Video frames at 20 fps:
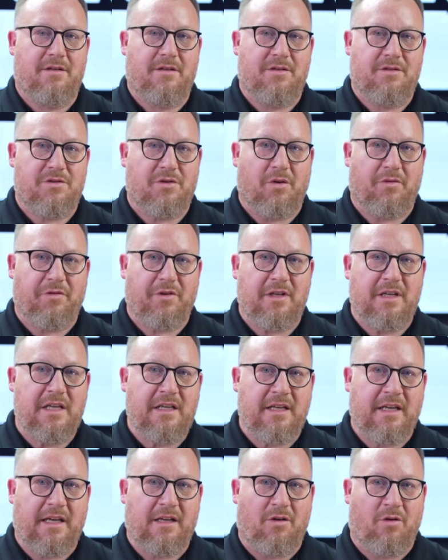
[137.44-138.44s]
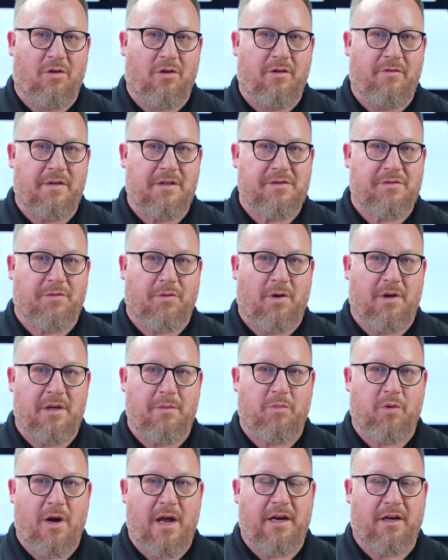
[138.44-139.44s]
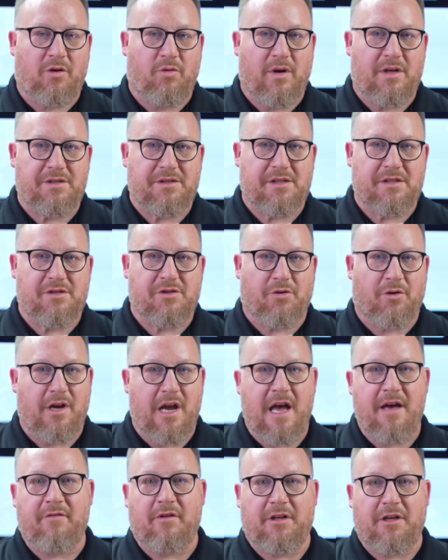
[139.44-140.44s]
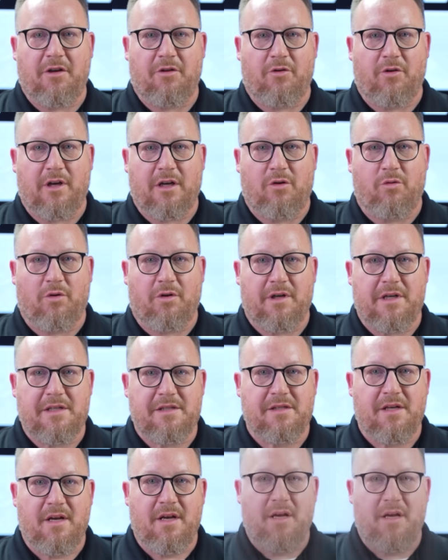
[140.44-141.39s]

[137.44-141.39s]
So if you need to get a hold of us for any product questions or you have any other inquiries,